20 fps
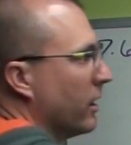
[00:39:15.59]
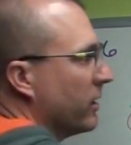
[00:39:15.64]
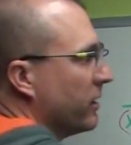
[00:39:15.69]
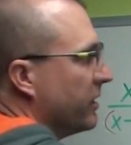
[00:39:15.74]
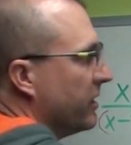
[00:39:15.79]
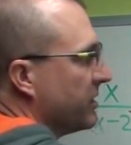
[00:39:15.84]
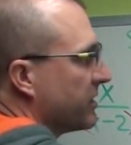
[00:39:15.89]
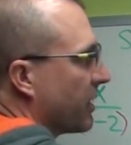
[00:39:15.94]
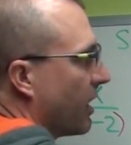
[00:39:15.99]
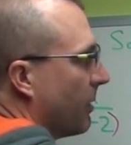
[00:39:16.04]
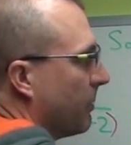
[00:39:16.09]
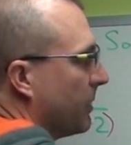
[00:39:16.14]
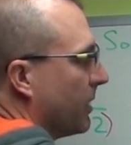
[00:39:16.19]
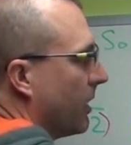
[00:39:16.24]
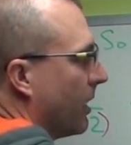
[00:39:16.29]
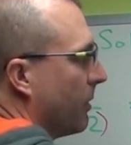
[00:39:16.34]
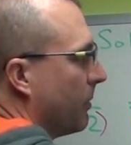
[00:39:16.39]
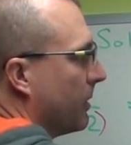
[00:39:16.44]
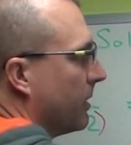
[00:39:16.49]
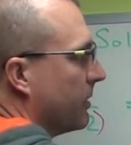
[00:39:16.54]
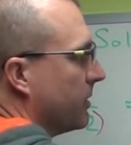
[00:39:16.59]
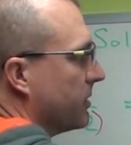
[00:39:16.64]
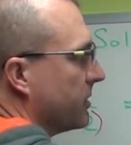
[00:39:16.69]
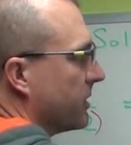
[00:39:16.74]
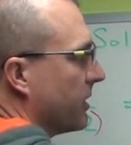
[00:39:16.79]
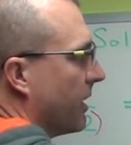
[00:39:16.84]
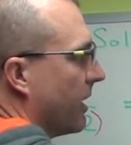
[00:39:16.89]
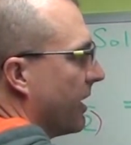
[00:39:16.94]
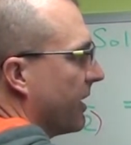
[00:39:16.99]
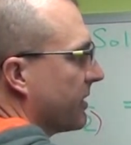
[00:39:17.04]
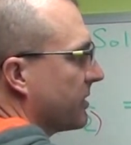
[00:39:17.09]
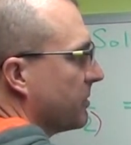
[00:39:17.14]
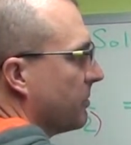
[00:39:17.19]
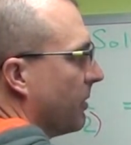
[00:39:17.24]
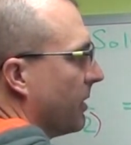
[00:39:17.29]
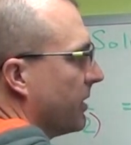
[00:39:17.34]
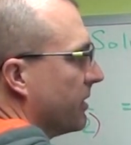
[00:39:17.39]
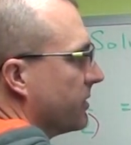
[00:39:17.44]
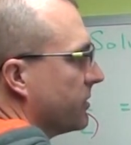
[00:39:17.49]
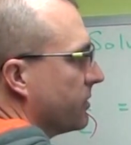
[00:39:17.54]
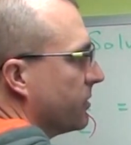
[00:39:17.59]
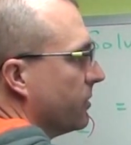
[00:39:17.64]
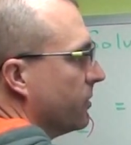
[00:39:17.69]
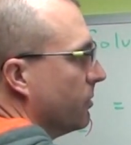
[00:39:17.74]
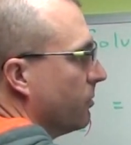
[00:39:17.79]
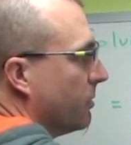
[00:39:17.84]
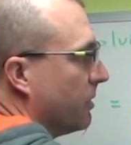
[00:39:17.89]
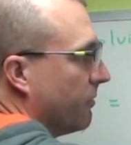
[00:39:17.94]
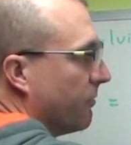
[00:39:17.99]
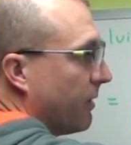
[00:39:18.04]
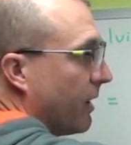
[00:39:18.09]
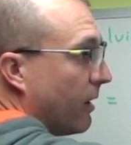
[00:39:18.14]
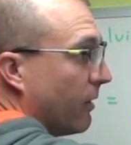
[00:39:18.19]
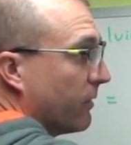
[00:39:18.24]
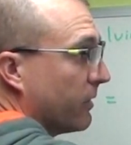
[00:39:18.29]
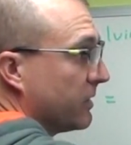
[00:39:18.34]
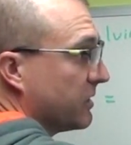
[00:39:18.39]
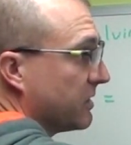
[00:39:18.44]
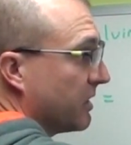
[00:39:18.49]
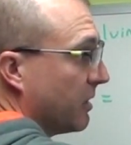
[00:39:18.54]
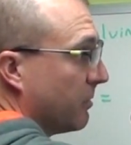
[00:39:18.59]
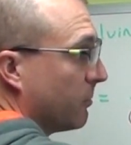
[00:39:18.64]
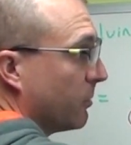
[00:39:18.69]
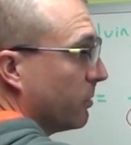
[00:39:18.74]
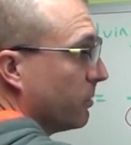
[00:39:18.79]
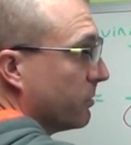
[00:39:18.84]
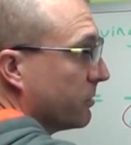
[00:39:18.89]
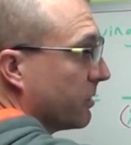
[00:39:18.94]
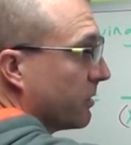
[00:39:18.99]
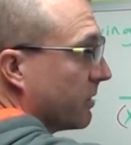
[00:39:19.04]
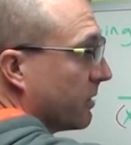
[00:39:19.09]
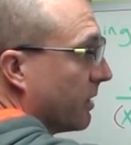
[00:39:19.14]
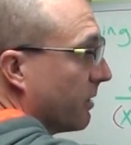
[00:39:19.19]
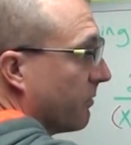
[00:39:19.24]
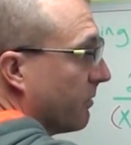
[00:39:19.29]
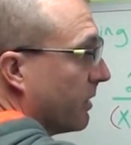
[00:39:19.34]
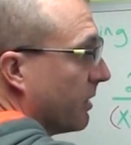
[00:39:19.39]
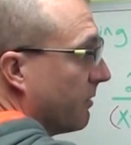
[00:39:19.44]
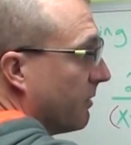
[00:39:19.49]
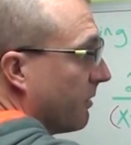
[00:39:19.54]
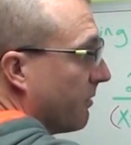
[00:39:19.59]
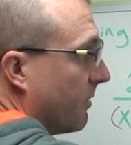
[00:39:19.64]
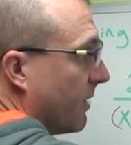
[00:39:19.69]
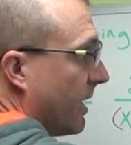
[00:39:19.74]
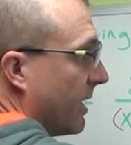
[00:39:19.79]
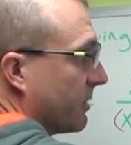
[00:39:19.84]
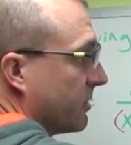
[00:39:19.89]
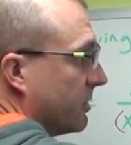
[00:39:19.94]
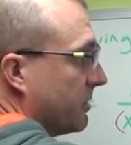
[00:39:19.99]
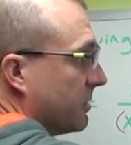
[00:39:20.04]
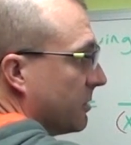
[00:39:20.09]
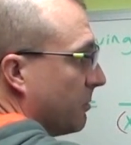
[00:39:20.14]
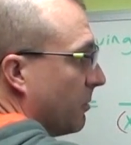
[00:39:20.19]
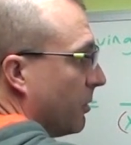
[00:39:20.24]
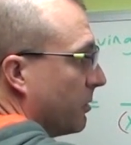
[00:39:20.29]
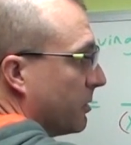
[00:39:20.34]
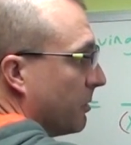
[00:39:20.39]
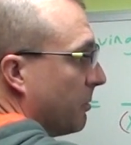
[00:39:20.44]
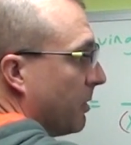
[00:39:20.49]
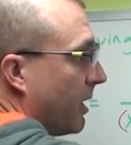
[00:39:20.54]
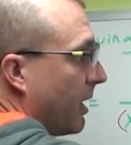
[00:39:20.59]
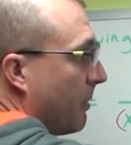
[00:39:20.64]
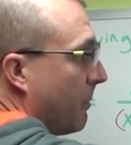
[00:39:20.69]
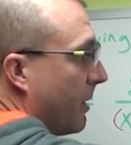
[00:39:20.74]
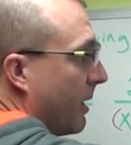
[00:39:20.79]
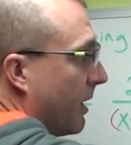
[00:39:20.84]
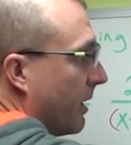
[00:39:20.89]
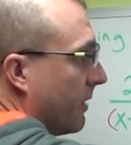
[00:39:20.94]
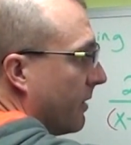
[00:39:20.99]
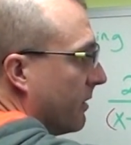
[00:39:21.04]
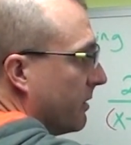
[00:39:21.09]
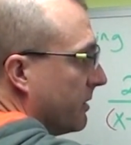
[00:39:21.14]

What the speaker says: Least common denominator is x minus 2. We follow the same rules. Get rid of the fractions, multiply by the